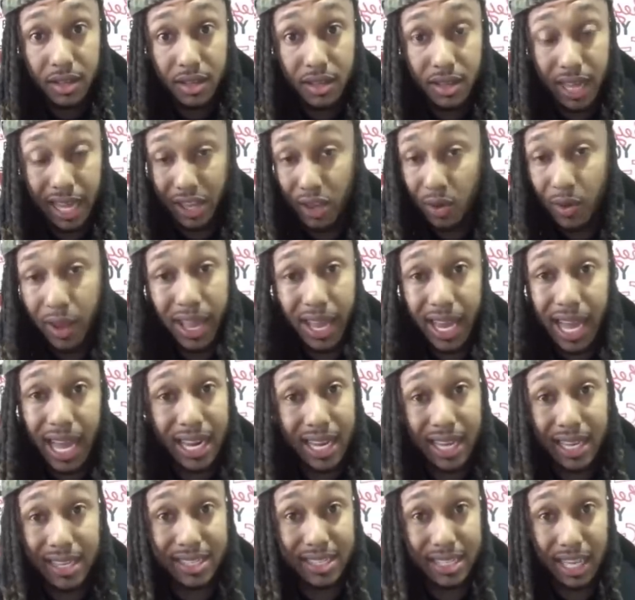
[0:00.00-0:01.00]
Like, you ain't got
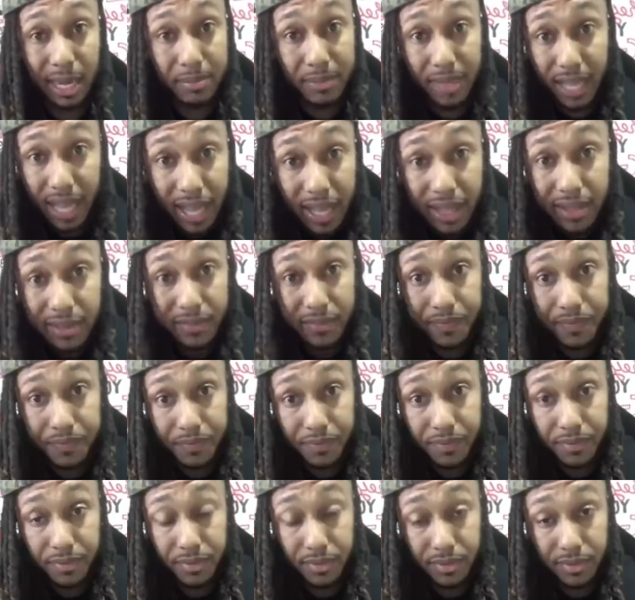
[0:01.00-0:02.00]
to accept that.
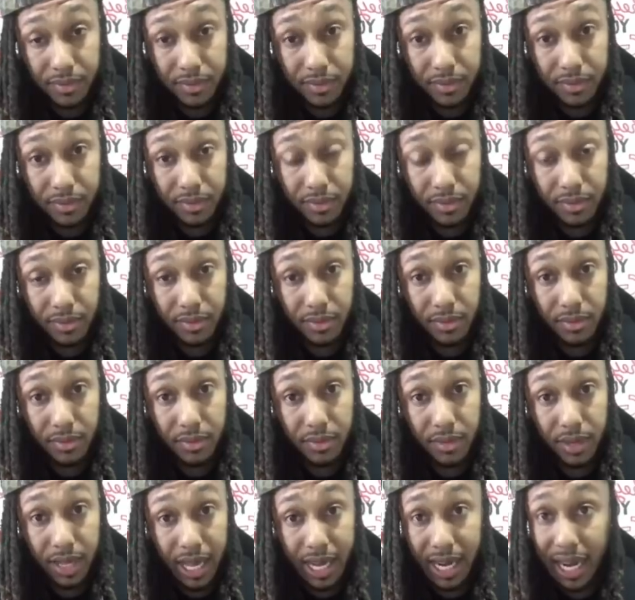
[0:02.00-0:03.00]

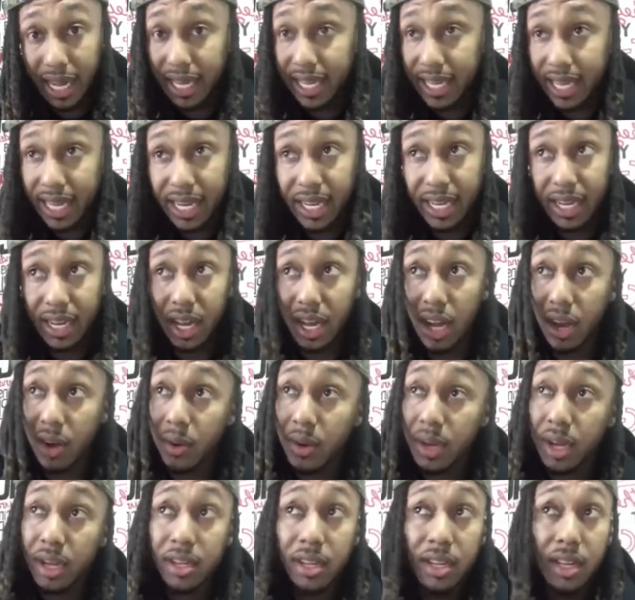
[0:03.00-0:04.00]
And I get it. Oh,
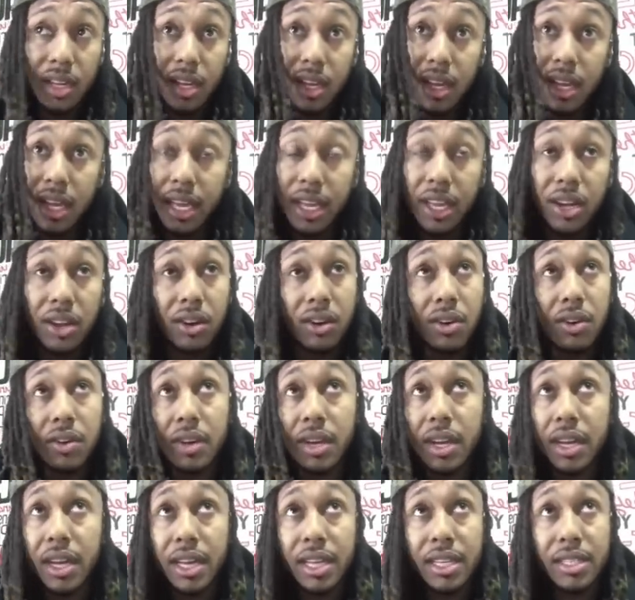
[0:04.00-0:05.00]
well, you
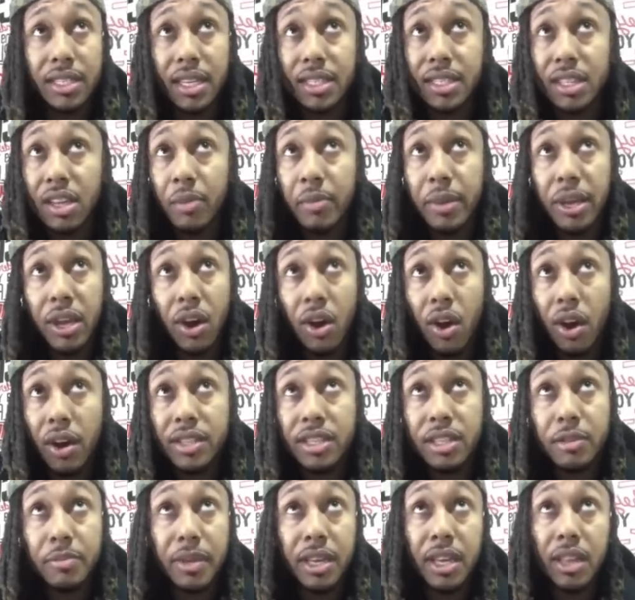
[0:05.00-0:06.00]
know, it's going to be
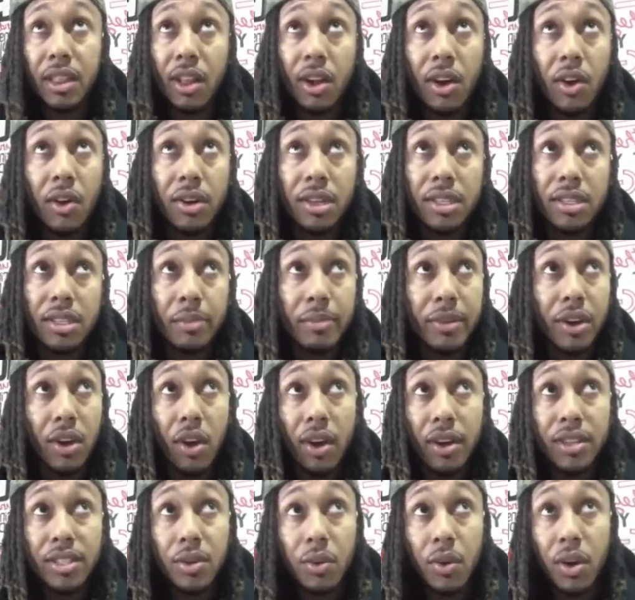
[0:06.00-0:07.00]
hard to be alone. It's going to be
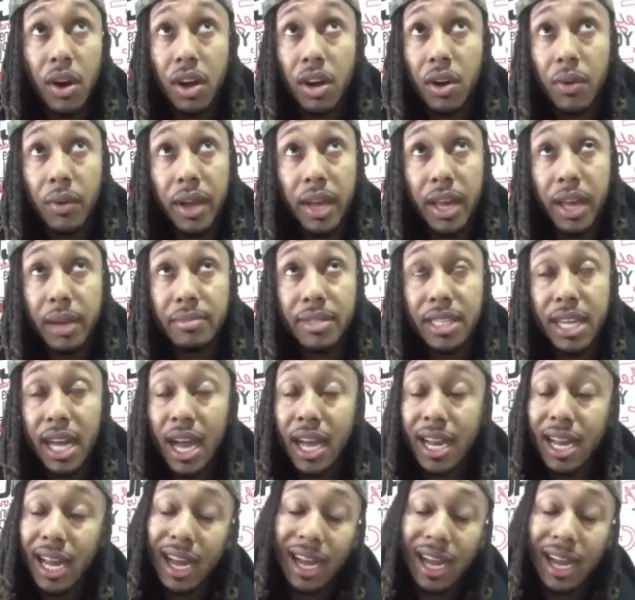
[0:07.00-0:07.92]
hard to walk away. I'm tired.